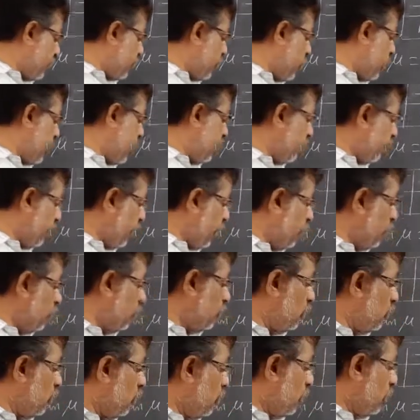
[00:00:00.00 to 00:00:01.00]
0.5,
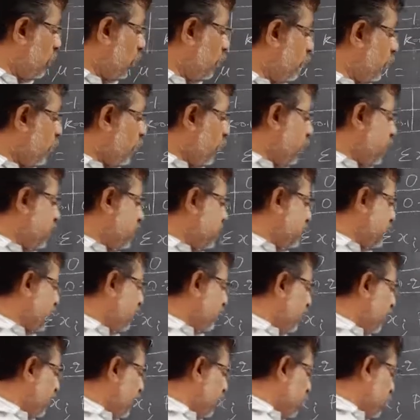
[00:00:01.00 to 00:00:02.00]

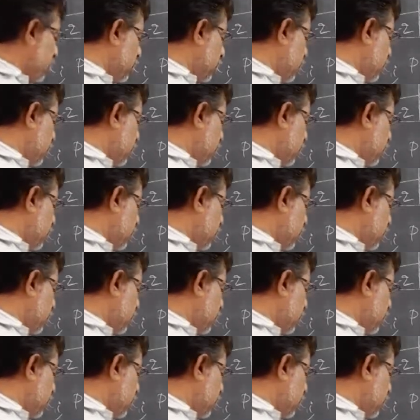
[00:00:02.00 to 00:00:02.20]
0.7,